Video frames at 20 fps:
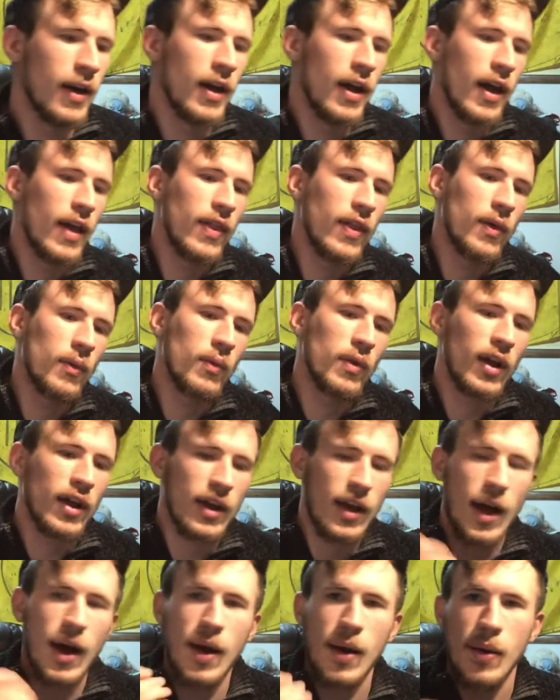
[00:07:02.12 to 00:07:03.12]
And then when I
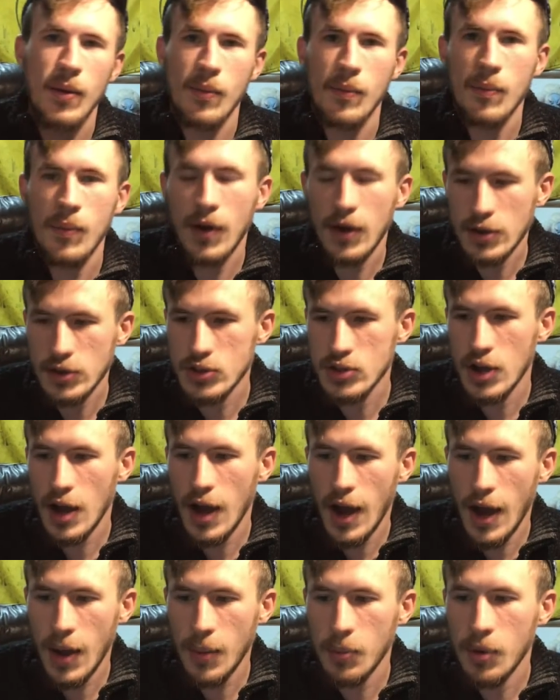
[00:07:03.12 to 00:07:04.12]
got my
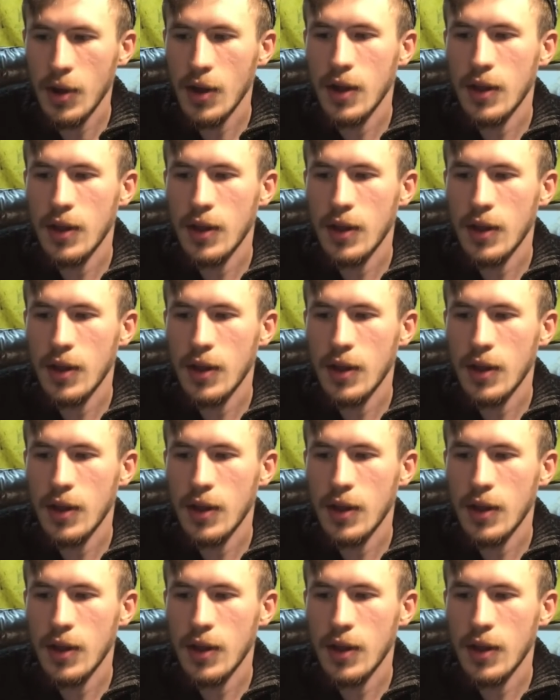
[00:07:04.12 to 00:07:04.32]
job,